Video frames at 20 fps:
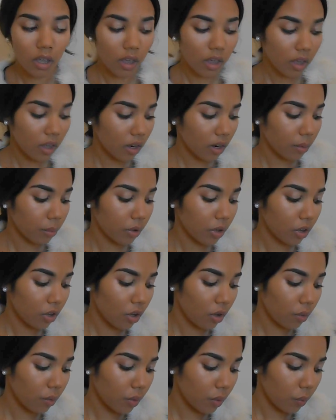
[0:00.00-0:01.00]
And I'm gonna
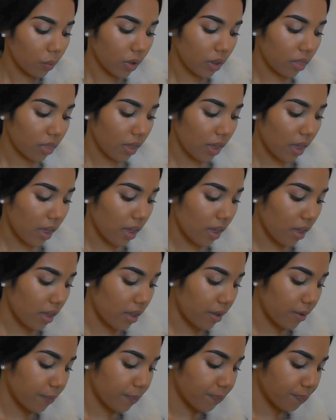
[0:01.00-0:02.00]
go in with
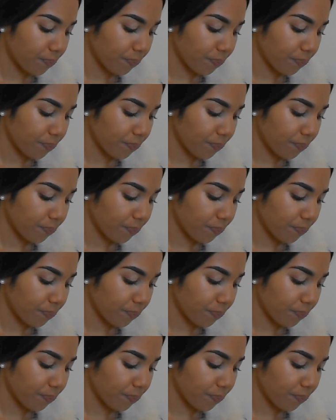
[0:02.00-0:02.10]
a